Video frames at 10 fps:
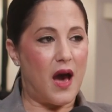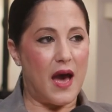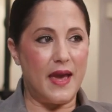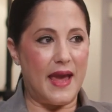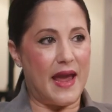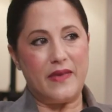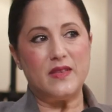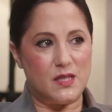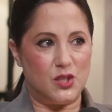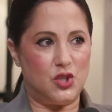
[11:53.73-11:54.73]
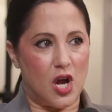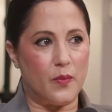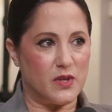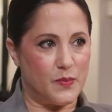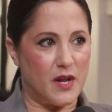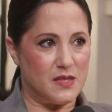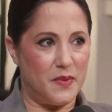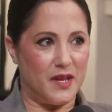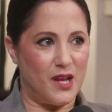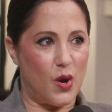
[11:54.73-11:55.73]
I hand this job
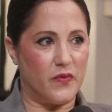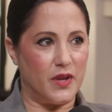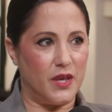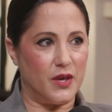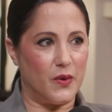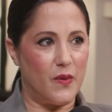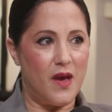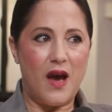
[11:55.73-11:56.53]
responsibility over you.